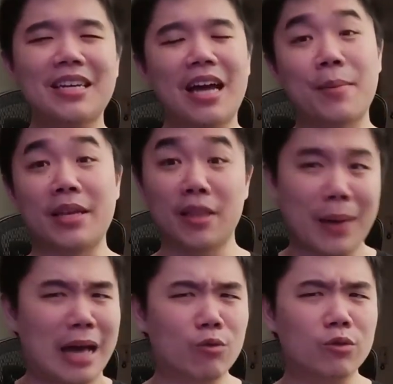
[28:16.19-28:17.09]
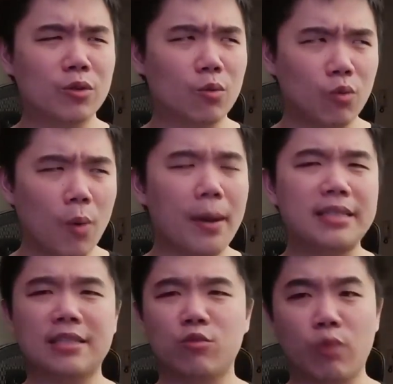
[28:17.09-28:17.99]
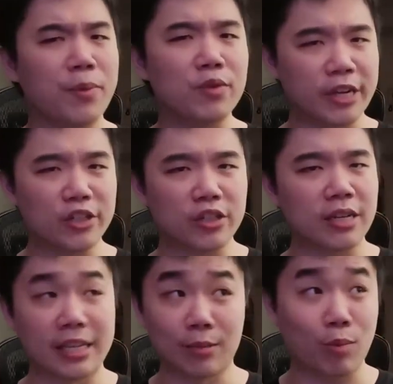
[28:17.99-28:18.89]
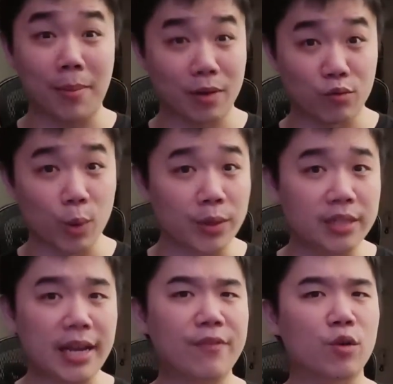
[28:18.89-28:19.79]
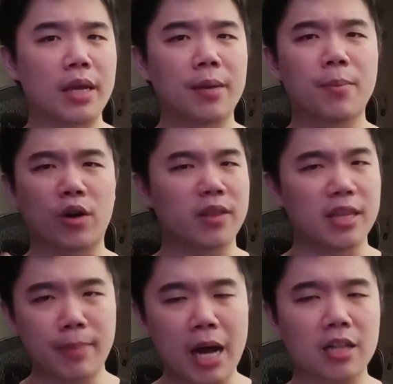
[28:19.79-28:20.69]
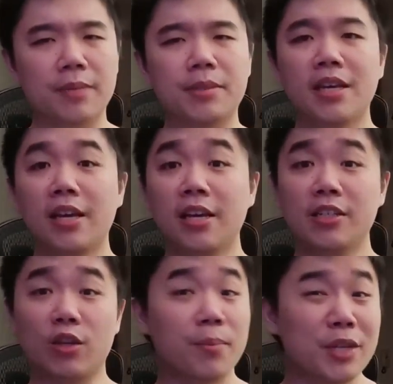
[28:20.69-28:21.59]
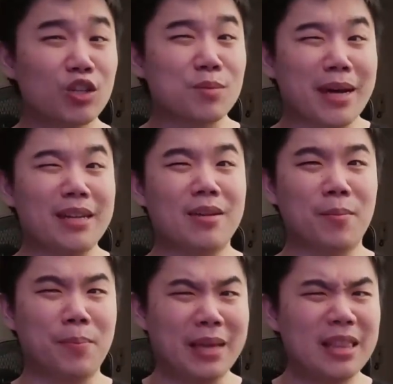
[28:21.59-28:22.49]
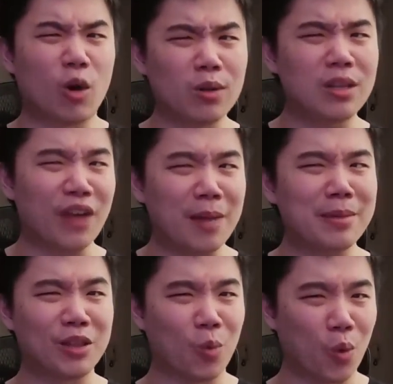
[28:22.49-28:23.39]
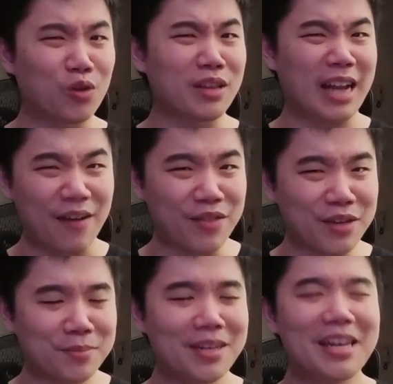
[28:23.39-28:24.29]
I mean, the Power Robot's reputation is probably ruined after being part of the apocalypse, so the Mitchells might be the only family in the world that have them.